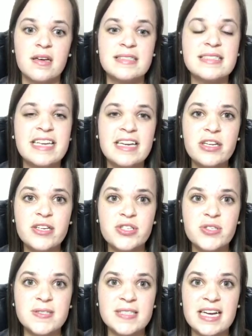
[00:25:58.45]
skin
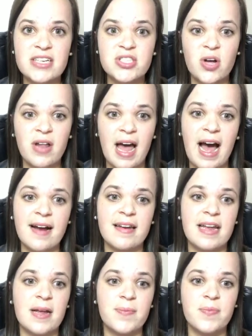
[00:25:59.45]
issues like adult
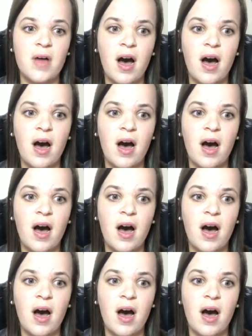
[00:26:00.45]
acne,